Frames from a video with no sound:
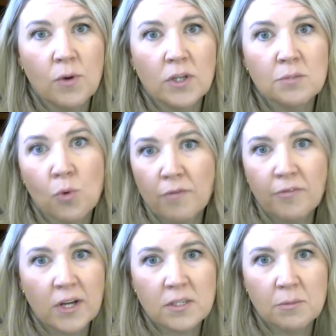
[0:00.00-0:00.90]
wants more
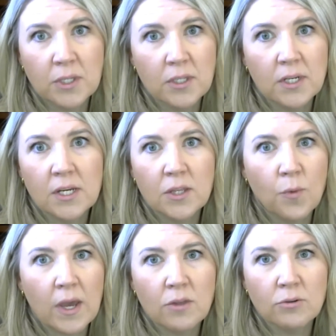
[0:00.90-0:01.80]
flexibility in the
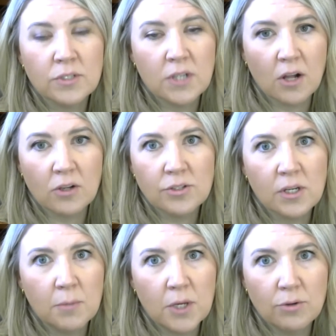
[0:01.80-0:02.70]
way those dollars
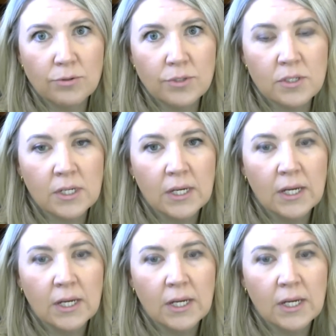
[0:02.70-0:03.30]
can be used.